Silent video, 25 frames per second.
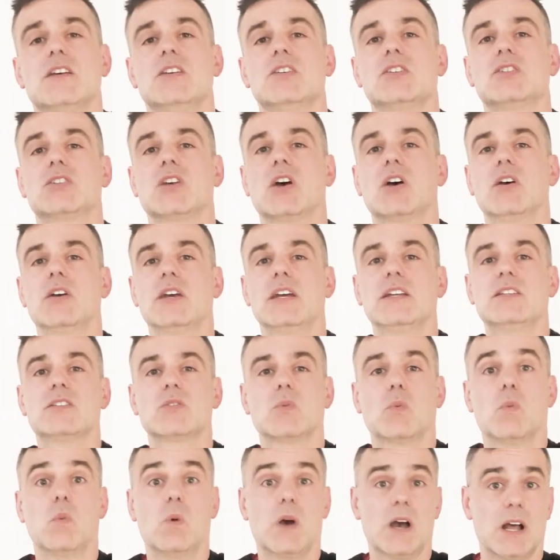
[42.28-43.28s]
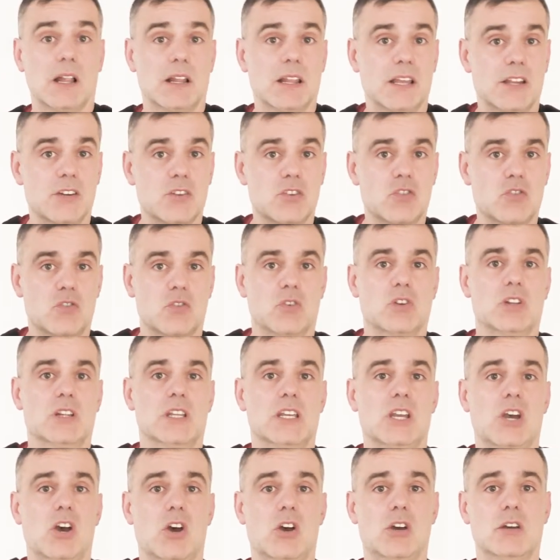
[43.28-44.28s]
So it's well and
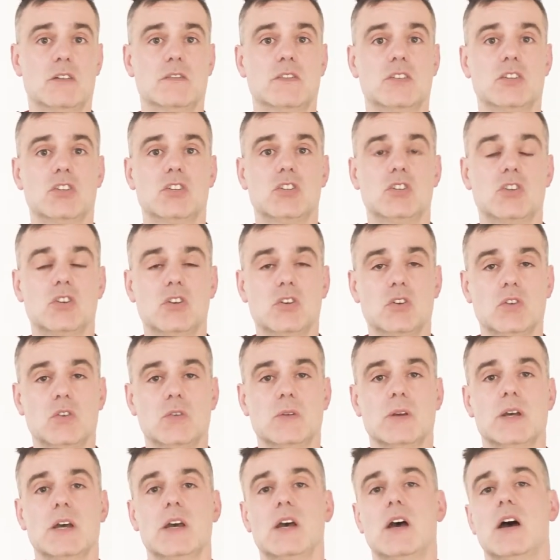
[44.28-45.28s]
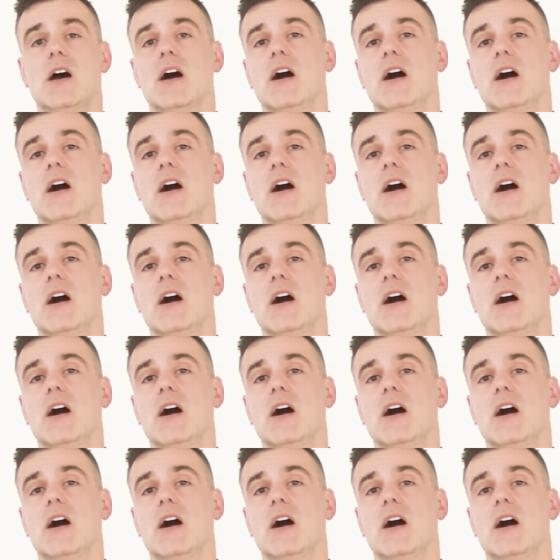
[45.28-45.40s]
truly overdue.